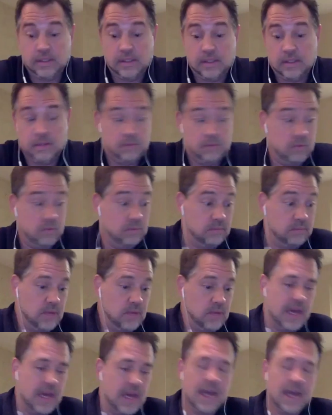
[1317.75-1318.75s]
is the
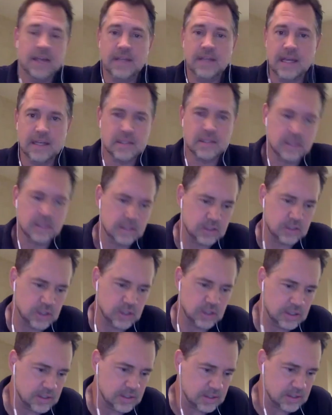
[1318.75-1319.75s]
and yet isn't
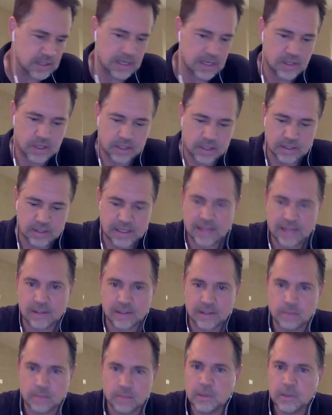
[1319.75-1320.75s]
Jesus teaching is hey,
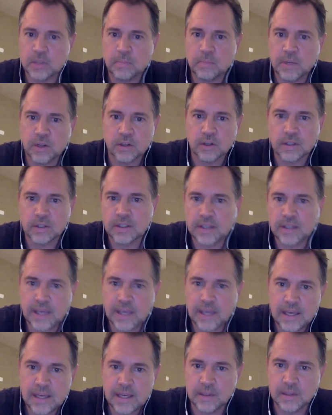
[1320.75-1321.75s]
there's a much bigger
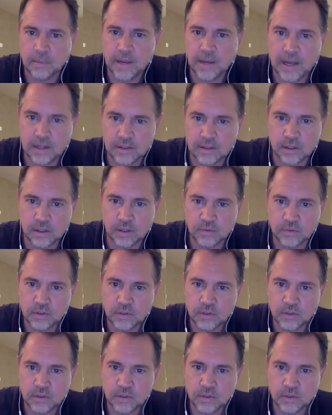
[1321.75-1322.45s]
kingdom out there, and if